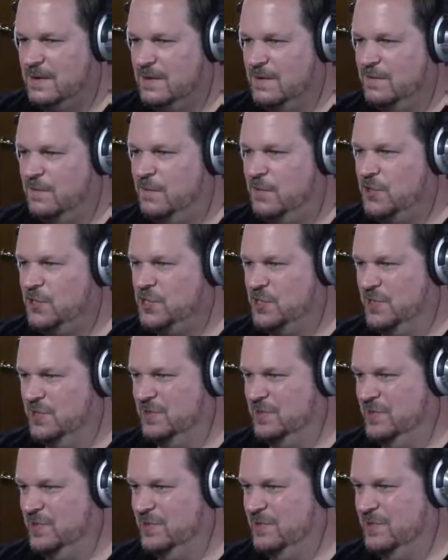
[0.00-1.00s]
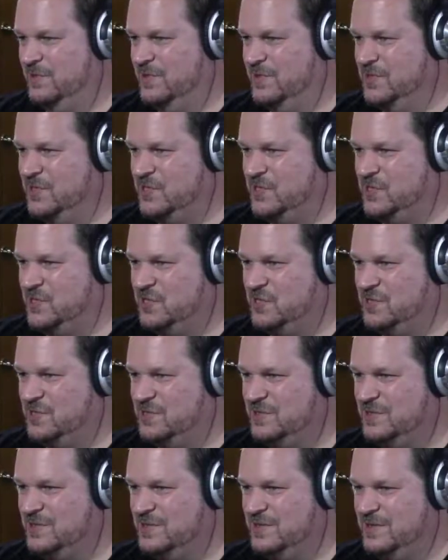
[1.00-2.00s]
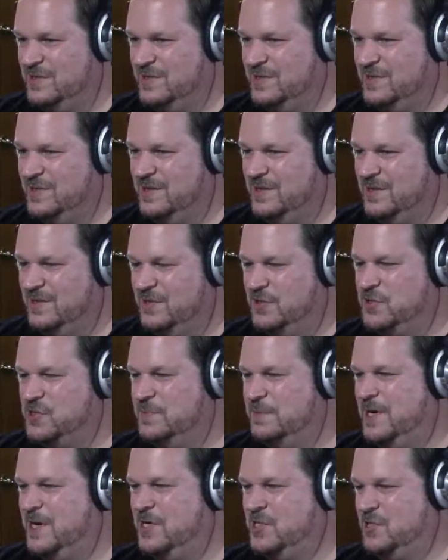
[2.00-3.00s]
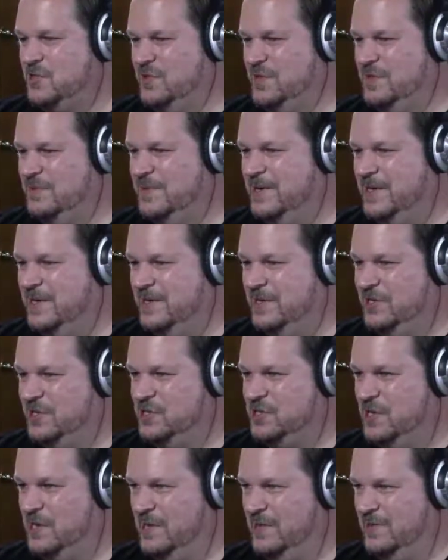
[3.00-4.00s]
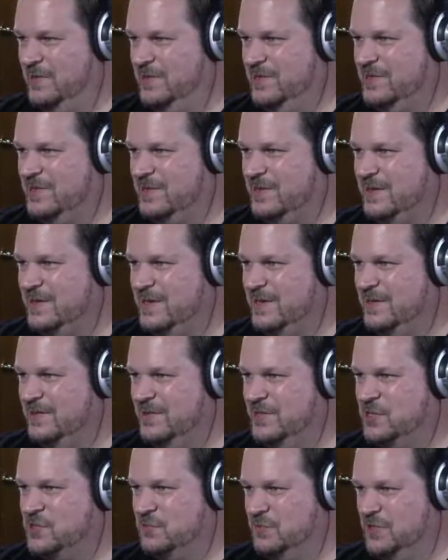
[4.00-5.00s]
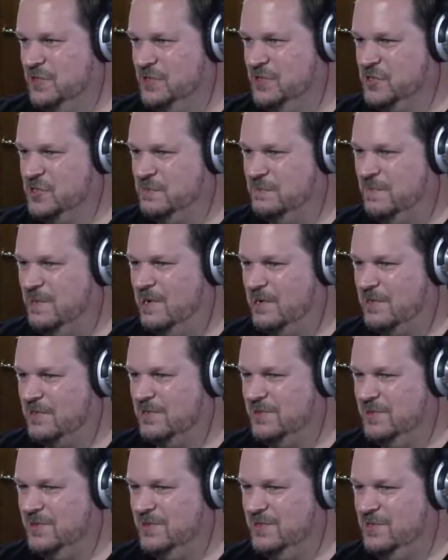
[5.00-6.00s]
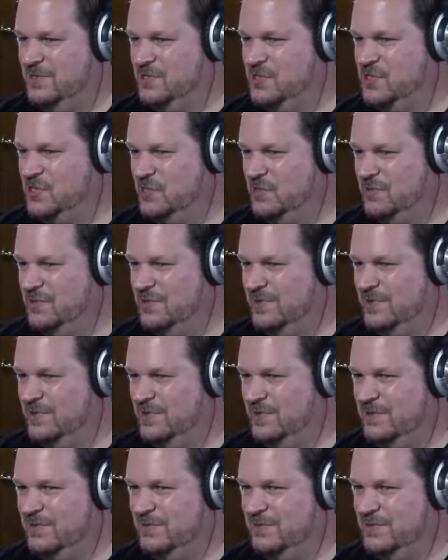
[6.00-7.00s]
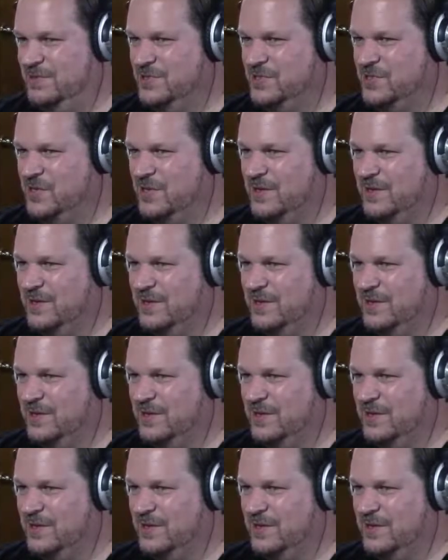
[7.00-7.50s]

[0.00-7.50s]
Fortunately, there's a mausoleum on each island, and this one's markedly easier than the other ones.